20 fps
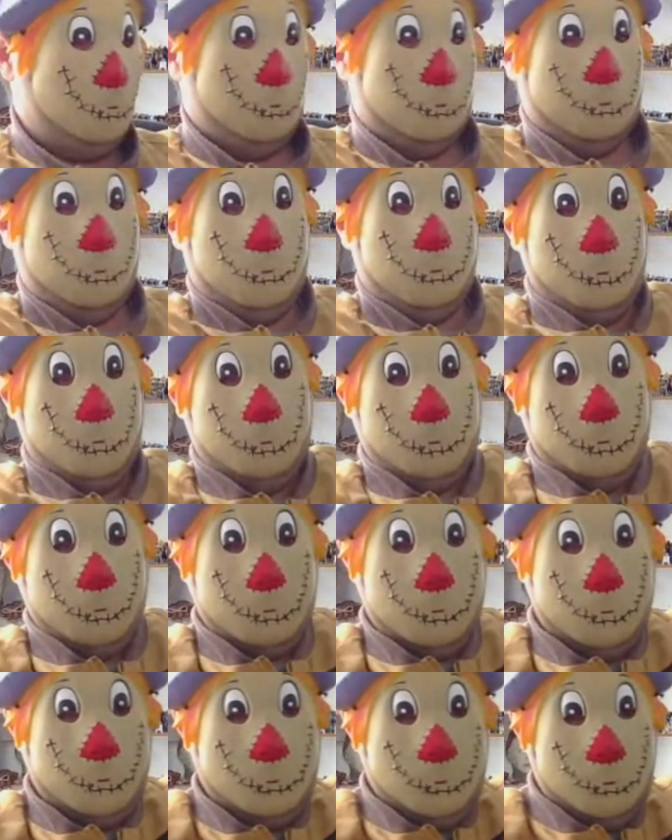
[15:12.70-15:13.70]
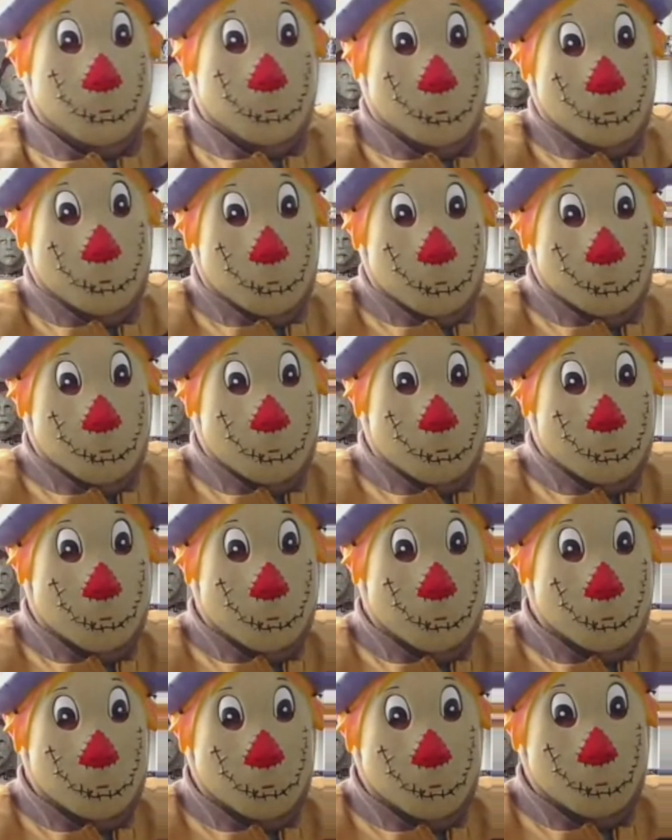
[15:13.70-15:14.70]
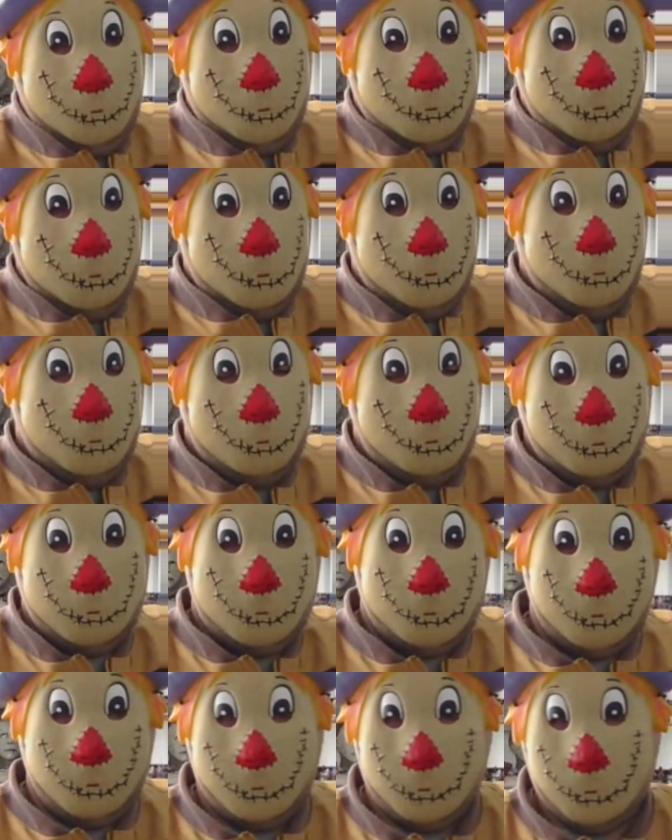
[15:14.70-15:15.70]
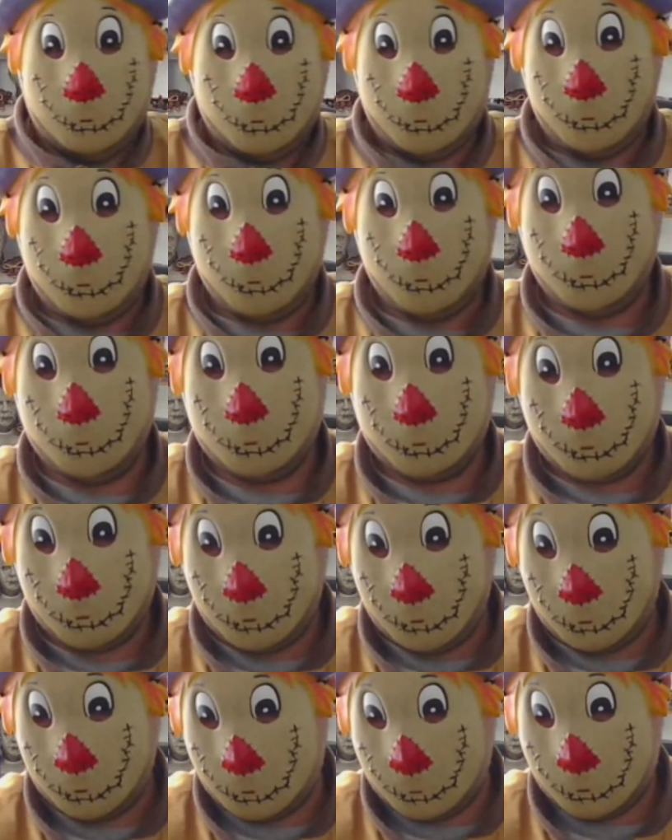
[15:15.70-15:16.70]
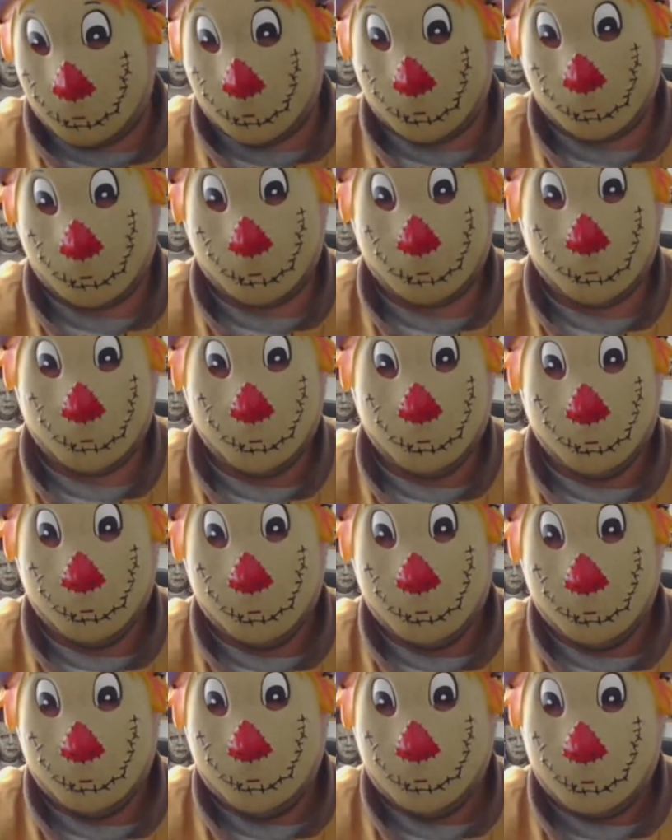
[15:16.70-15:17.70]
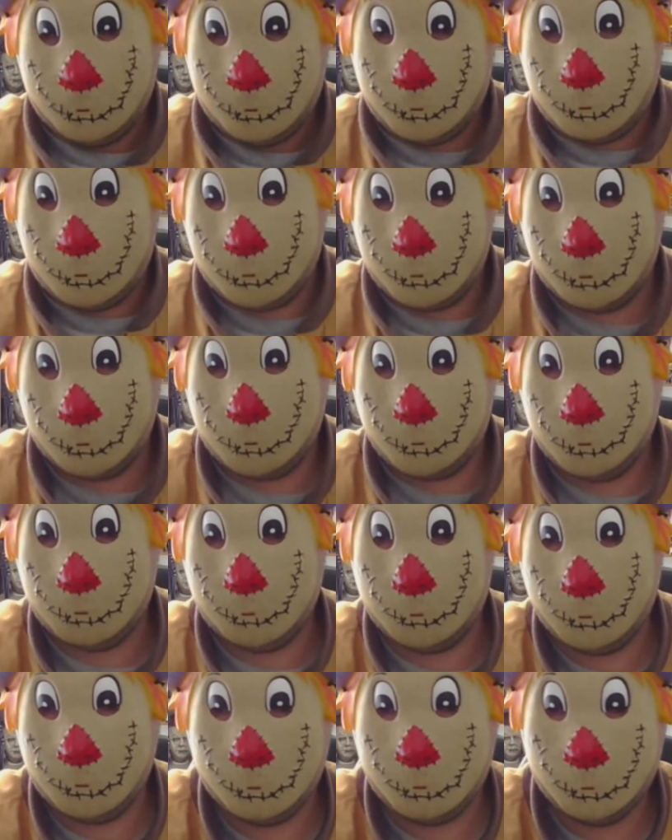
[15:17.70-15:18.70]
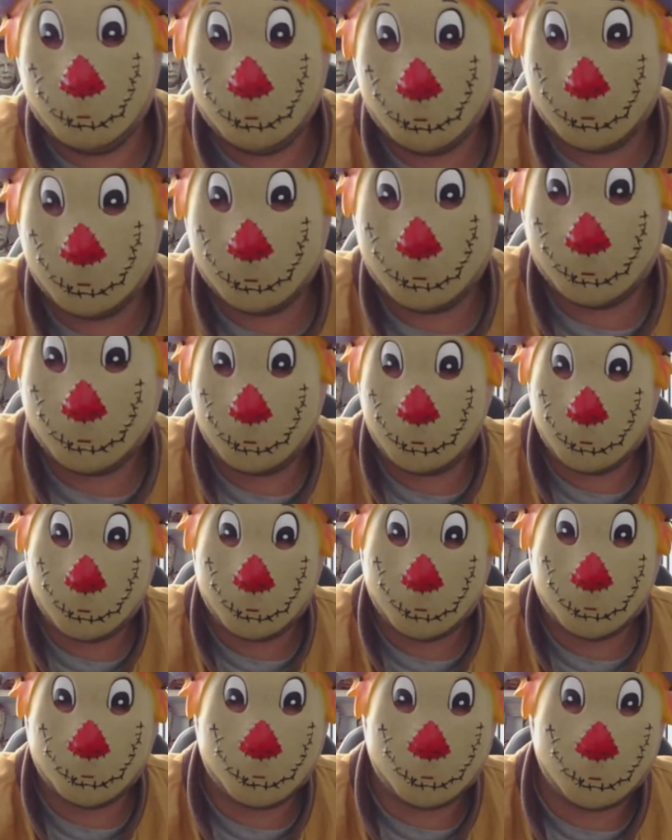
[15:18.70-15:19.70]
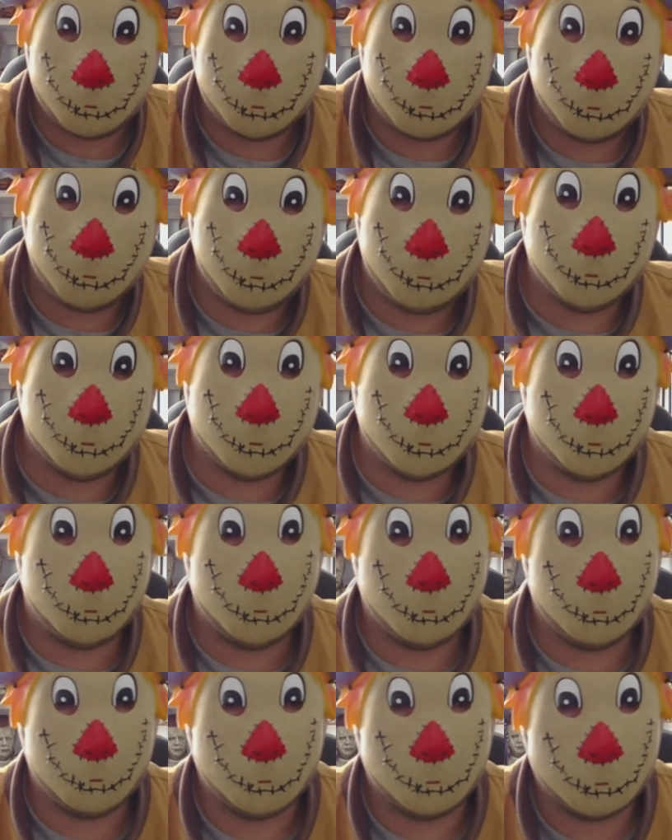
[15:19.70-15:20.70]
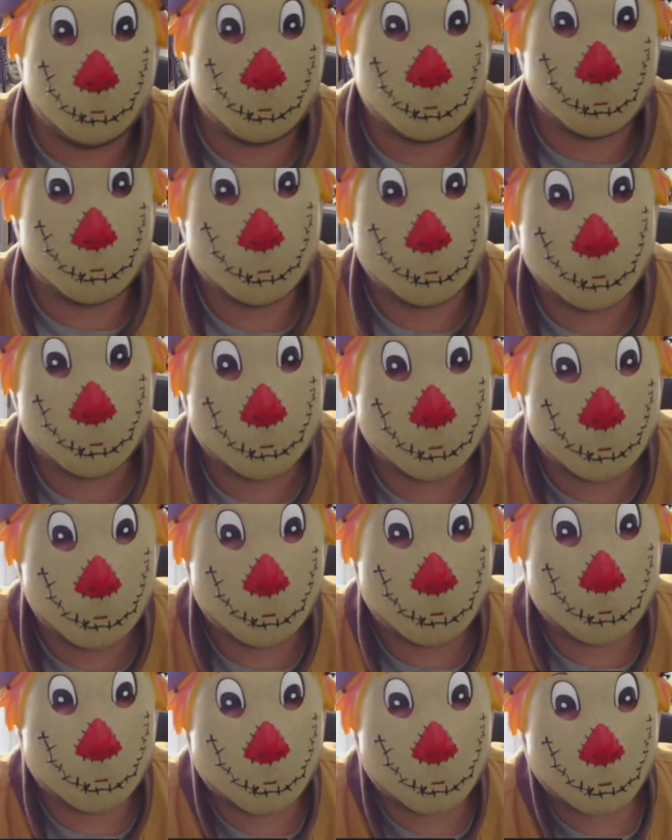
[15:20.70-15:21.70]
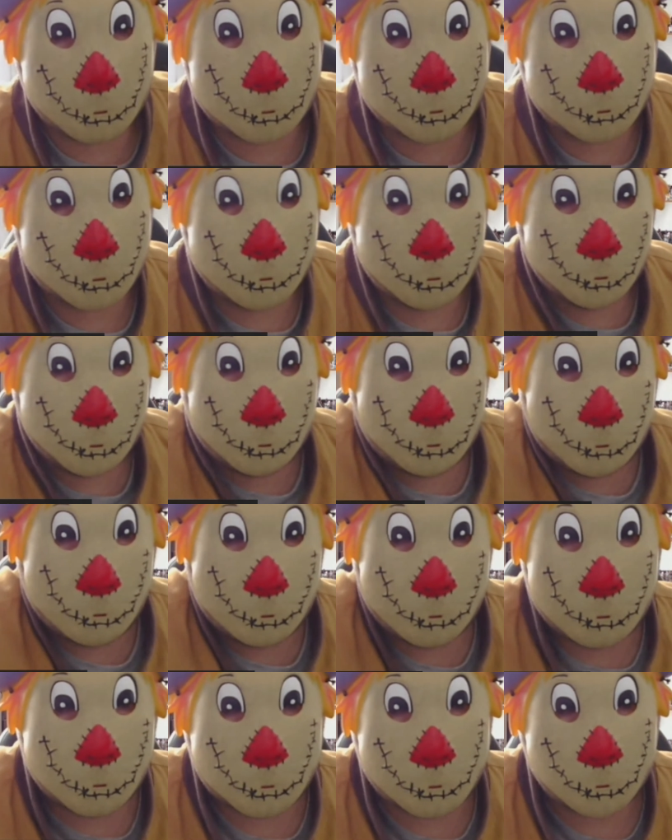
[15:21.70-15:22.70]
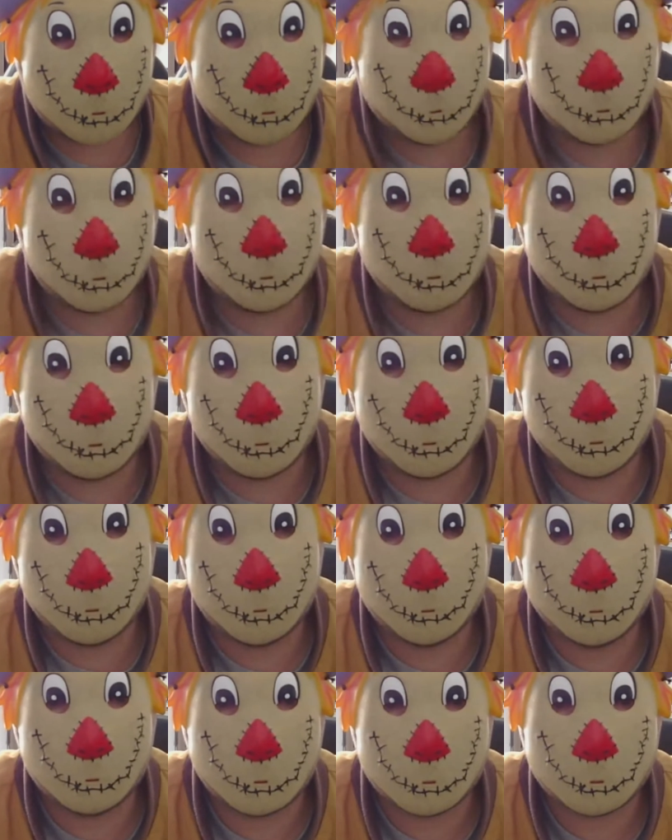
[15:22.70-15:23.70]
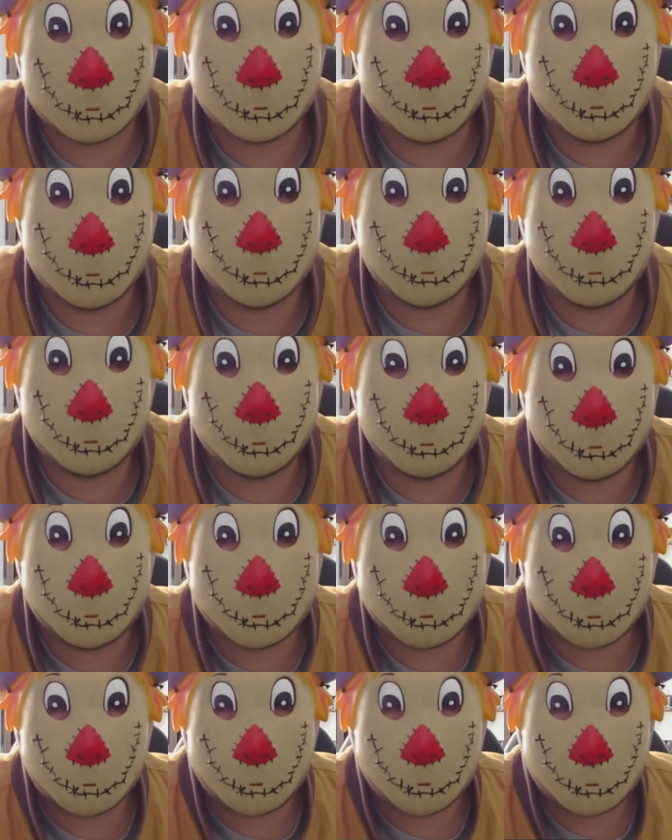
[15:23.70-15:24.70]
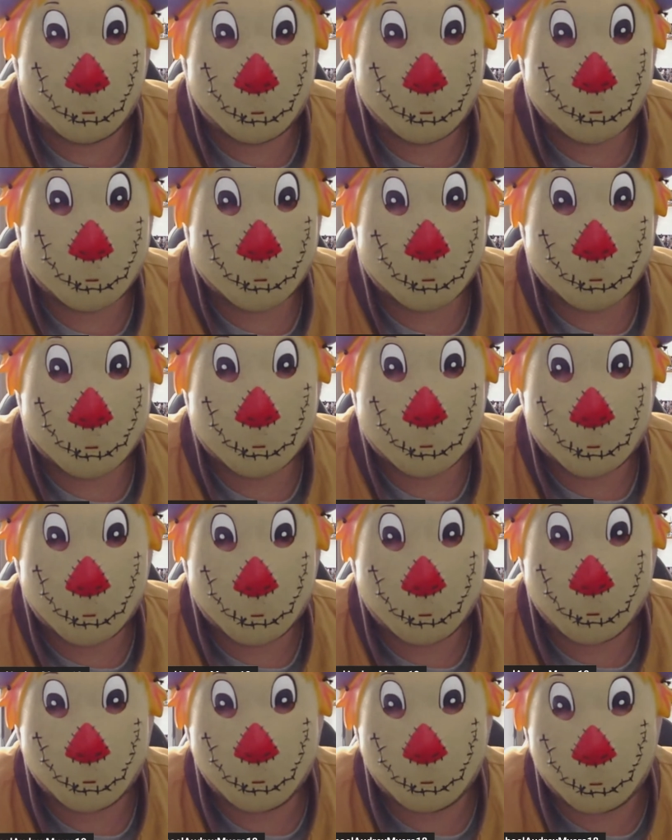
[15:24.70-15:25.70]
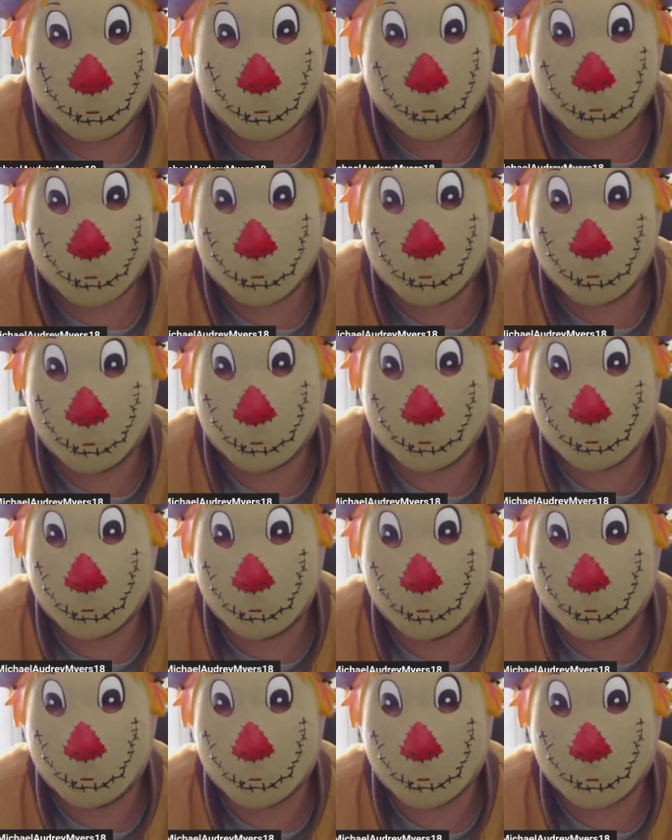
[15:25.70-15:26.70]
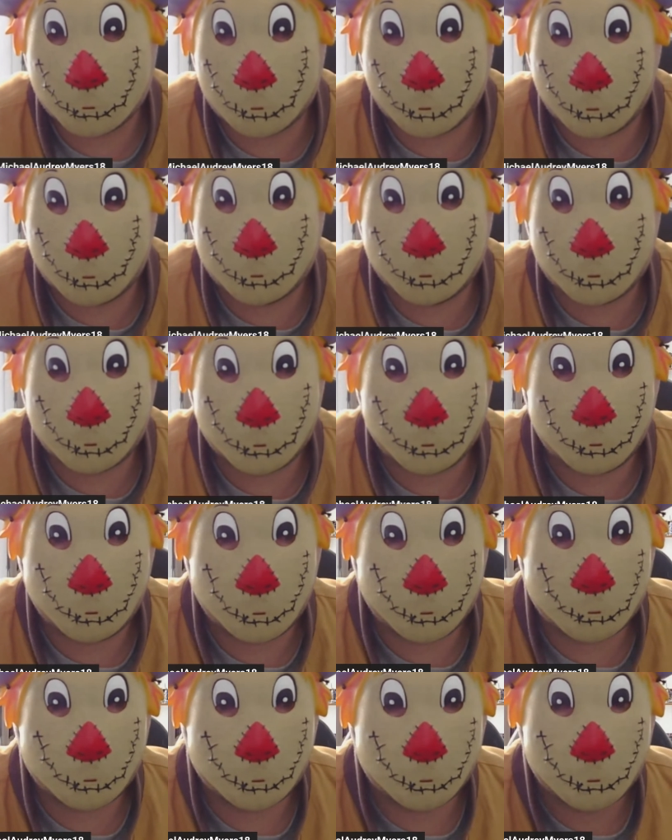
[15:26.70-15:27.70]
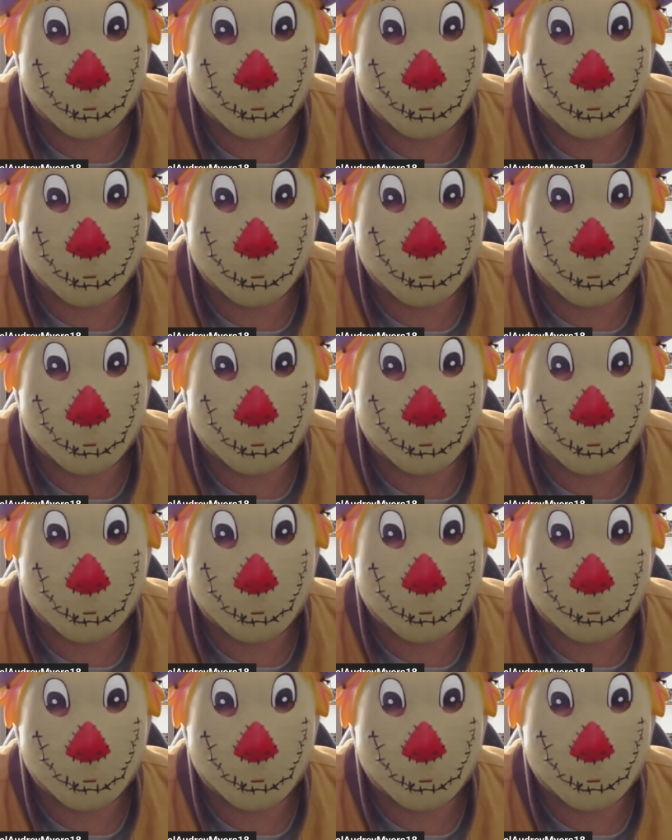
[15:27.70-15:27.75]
and then we'll leave it there next to that ends mask, and we'll catch up with the chat over here. The H6 needs a hair, needs a rehaul, and the eyes need to have black cloth inside for the Michael